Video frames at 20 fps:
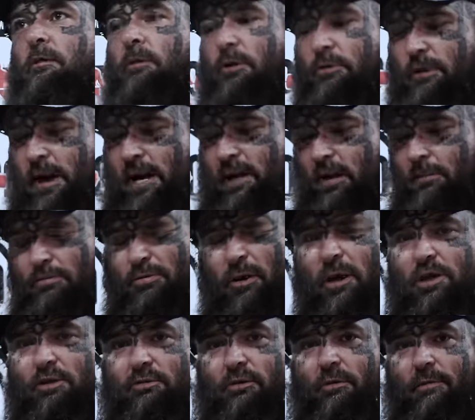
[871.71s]
creating
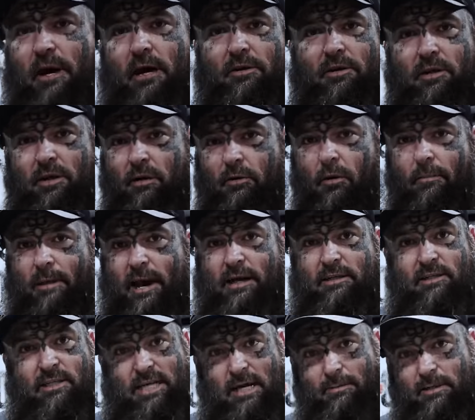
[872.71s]
pressure around your lower back
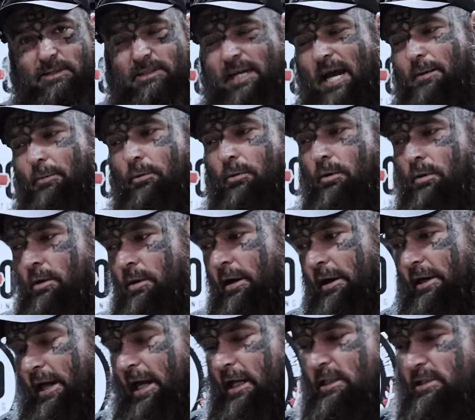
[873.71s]
to keep it stable,
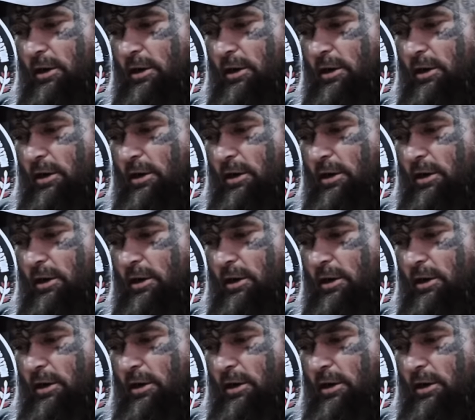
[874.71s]
okay?